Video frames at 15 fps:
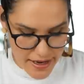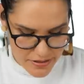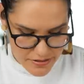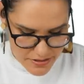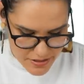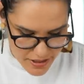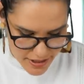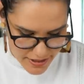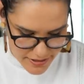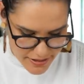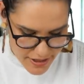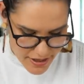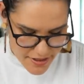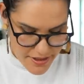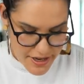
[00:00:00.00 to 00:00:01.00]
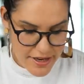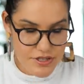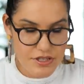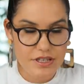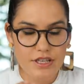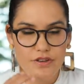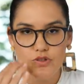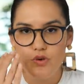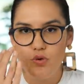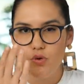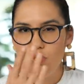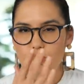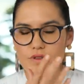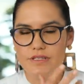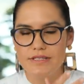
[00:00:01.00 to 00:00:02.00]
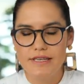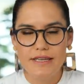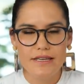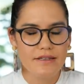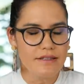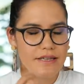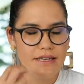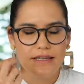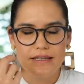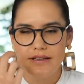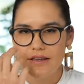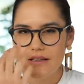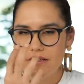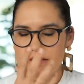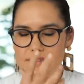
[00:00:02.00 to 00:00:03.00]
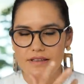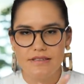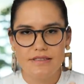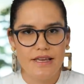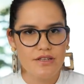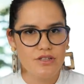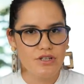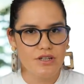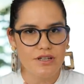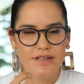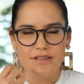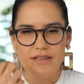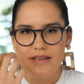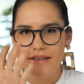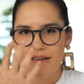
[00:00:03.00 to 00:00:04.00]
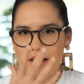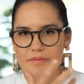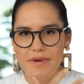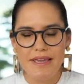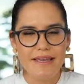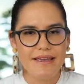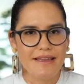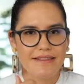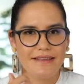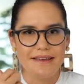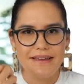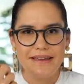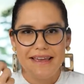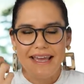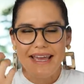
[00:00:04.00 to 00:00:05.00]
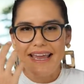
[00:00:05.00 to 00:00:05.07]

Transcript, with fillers: outside that actually gives you all the tingling sensation and the numbing and the